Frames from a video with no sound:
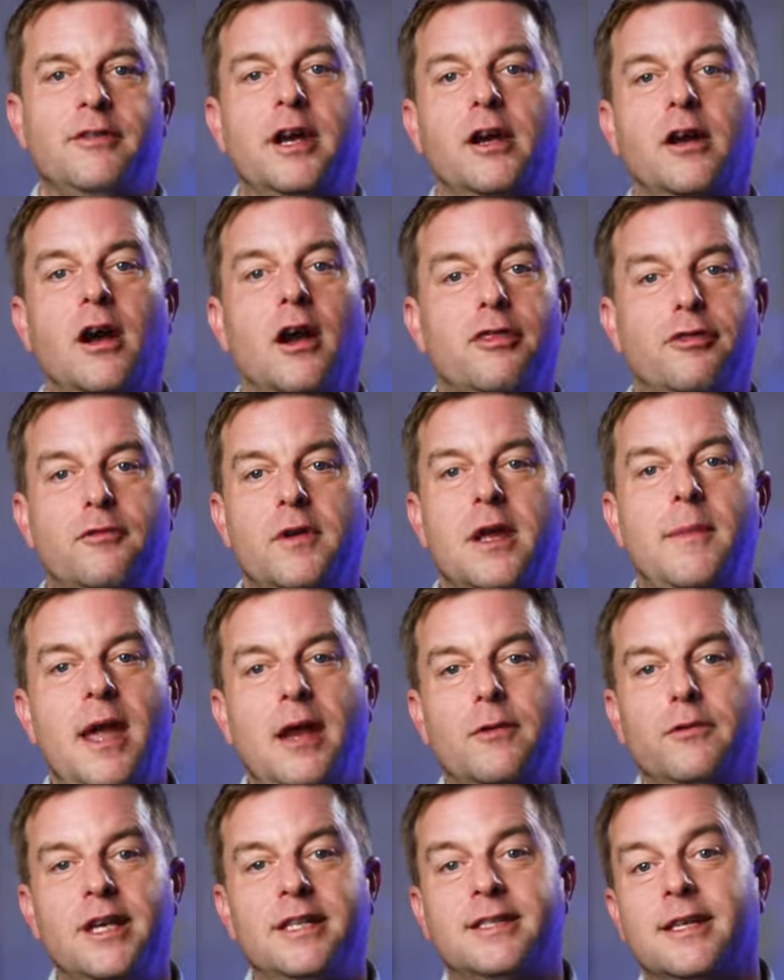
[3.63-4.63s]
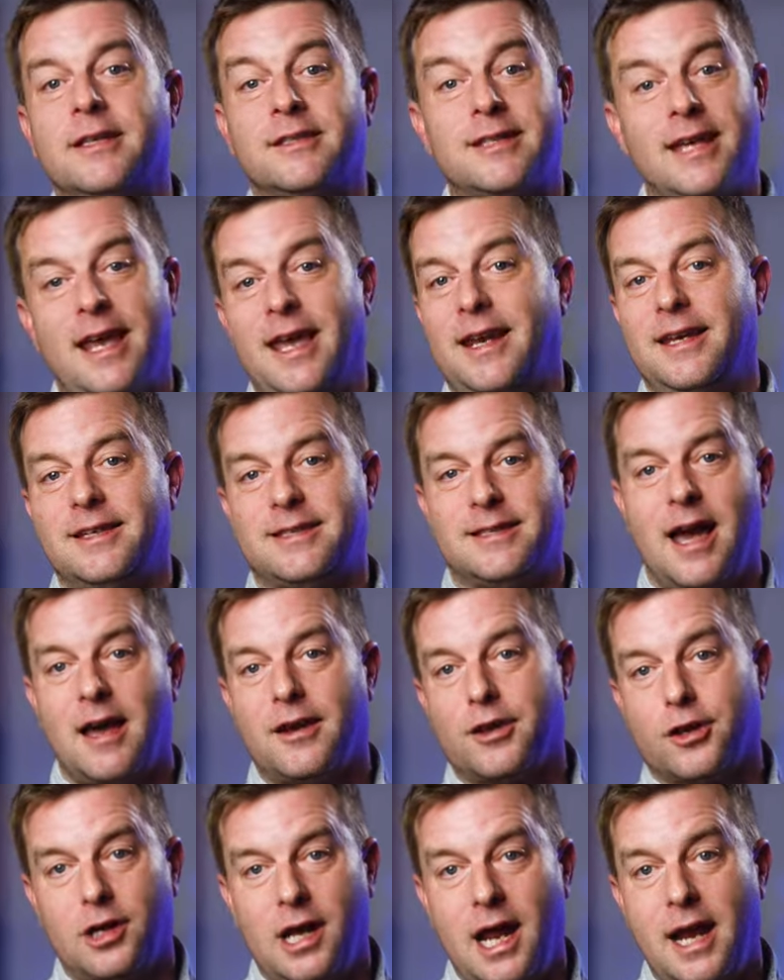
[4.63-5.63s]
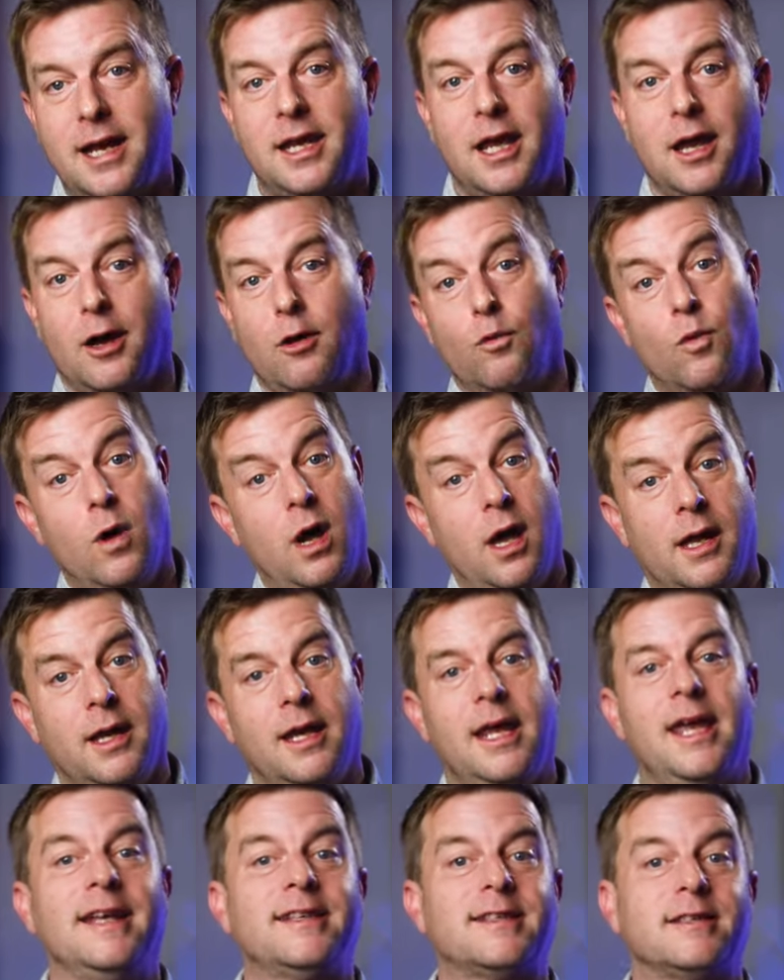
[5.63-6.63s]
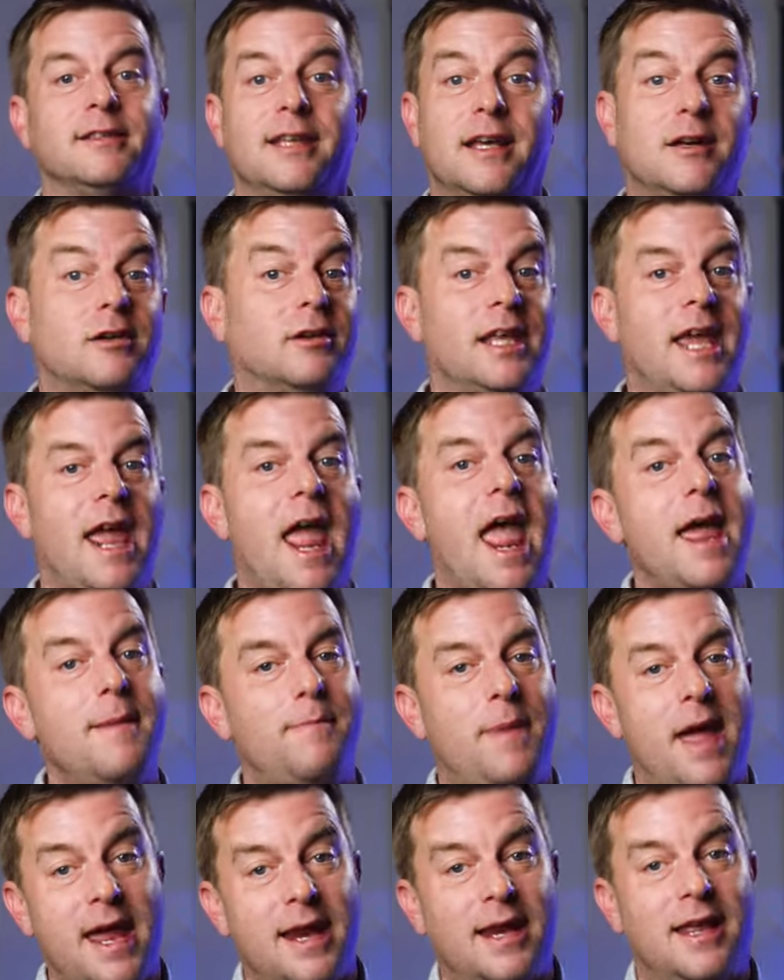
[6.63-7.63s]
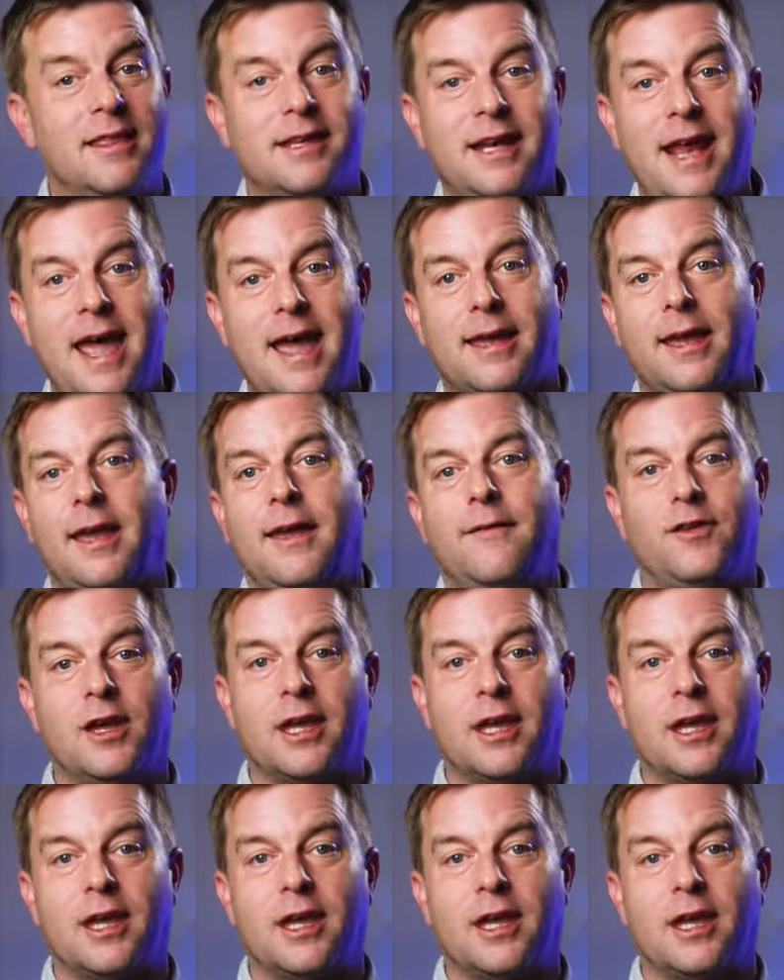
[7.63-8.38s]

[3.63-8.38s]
There are three main reasons it is not a good idea. One, it's literally a pain in the neck. If